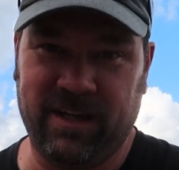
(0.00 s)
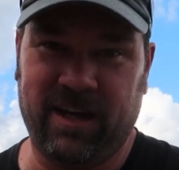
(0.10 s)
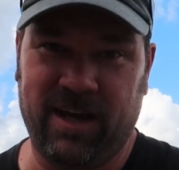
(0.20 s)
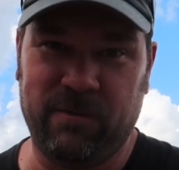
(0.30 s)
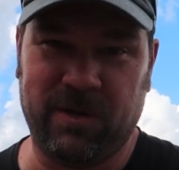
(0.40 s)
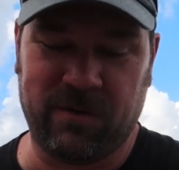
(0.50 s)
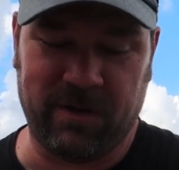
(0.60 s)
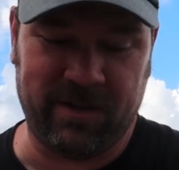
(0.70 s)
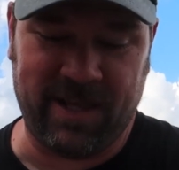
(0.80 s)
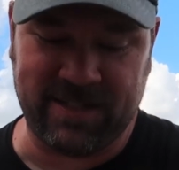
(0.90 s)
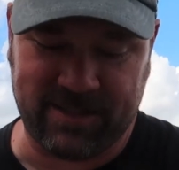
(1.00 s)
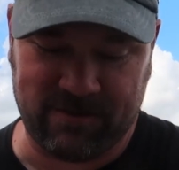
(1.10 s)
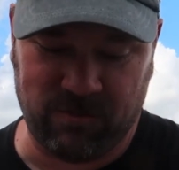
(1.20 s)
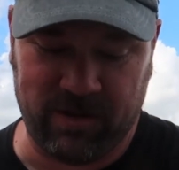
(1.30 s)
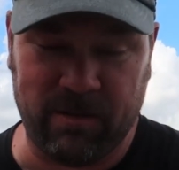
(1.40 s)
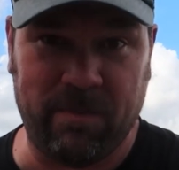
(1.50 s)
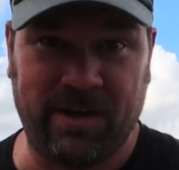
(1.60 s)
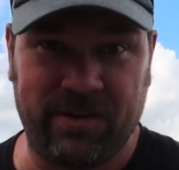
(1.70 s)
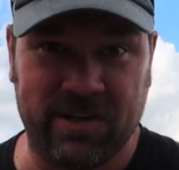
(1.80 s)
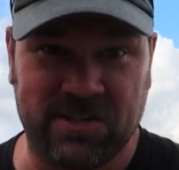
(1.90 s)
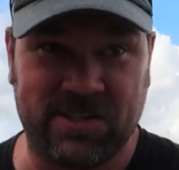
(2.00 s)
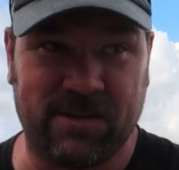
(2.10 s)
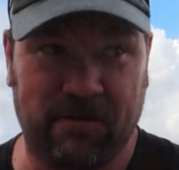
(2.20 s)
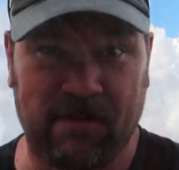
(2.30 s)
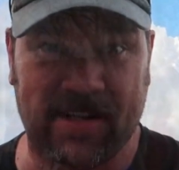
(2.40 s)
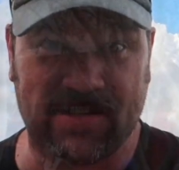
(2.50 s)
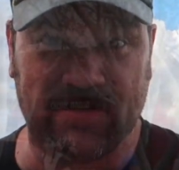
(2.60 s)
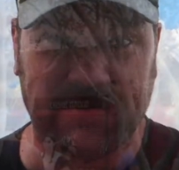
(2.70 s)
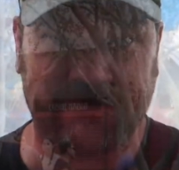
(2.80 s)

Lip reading: Yeah, I would agree. That's one of the better dishes of the festival.